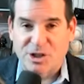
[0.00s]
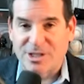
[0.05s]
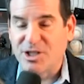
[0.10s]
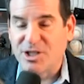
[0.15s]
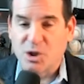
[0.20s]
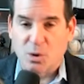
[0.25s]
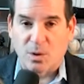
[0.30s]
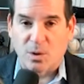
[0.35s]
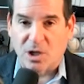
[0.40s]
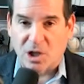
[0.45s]

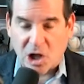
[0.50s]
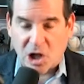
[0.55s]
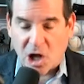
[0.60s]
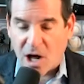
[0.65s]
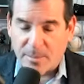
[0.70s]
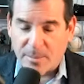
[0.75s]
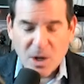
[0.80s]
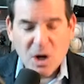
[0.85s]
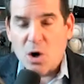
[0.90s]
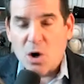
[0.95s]
into a
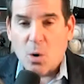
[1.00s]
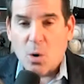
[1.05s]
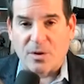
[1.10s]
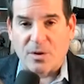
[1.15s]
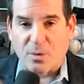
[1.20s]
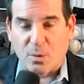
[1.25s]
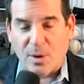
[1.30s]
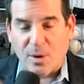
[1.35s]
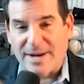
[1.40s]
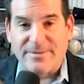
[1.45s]
club or
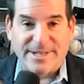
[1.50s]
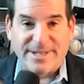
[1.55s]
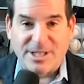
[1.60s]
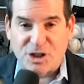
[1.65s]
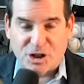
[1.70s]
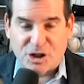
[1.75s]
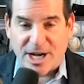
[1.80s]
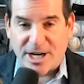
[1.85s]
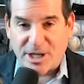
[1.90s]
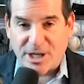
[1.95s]
the right of
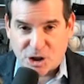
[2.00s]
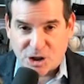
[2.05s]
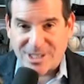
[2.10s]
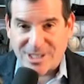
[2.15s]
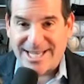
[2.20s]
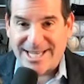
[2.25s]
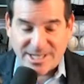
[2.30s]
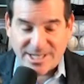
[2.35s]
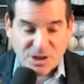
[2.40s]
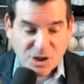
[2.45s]
initiation
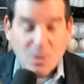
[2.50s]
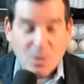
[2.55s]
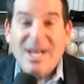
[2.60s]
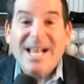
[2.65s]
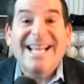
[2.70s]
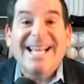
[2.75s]
into,